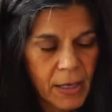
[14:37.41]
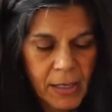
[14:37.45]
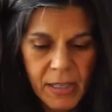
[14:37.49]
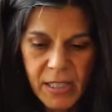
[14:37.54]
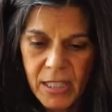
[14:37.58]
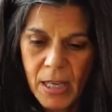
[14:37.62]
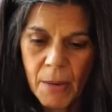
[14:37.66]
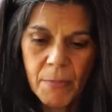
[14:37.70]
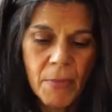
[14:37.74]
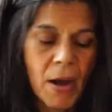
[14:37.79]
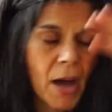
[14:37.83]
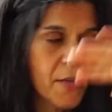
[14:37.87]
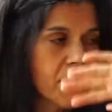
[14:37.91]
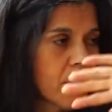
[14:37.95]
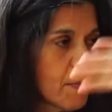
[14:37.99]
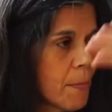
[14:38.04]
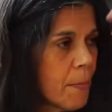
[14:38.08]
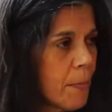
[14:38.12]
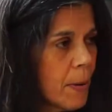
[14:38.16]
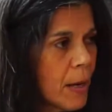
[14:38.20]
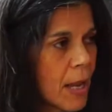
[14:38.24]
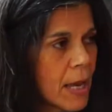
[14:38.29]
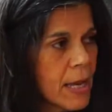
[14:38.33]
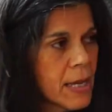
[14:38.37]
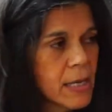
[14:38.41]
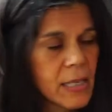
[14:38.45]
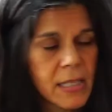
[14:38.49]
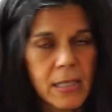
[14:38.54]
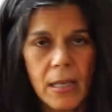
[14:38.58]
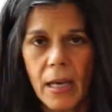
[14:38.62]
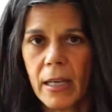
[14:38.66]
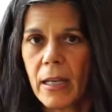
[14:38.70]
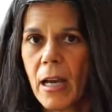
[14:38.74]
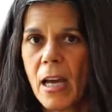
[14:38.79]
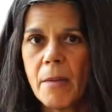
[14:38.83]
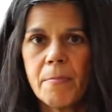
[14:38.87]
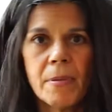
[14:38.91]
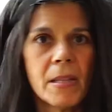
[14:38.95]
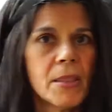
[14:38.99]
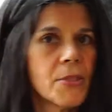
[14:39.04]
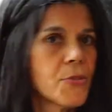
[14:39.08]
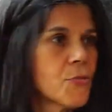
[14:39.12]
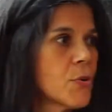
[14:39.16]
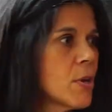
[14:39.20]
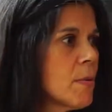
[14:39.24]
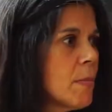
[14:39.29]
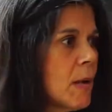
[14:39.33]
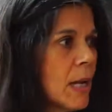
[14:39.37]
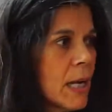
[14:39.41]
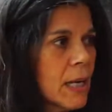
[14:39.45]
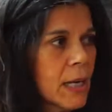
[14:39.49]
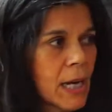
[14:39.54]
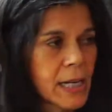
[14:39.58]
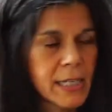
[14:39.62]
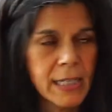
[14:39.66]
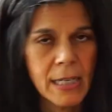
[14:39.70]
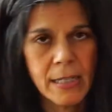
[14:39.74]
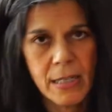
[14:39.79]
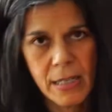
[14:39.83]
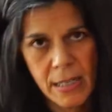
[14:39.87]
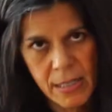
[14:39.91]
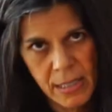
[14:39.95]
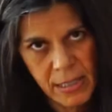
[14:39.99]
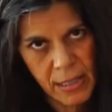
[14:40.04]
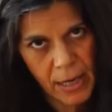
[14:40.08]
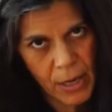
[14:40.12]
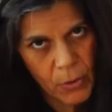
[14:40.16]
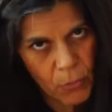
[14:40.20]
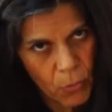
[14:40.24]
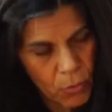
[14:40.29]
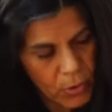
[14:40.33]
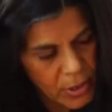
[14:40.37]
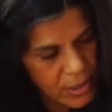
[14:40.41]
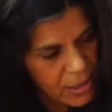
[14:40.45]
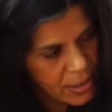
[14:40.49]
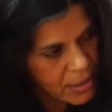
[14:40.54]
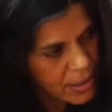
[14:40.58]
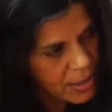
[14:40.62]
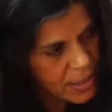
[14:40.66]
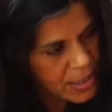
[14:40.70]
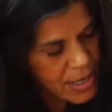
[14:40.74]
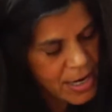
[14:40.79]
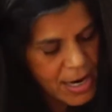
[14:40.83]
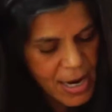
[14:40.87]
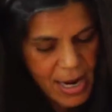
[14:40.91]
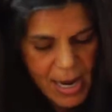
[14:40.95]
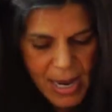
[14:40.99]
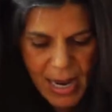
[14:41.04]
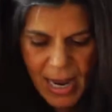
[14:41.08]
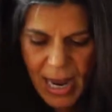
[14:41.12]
in some other place, like I'd been 3 million identities and I wasn't.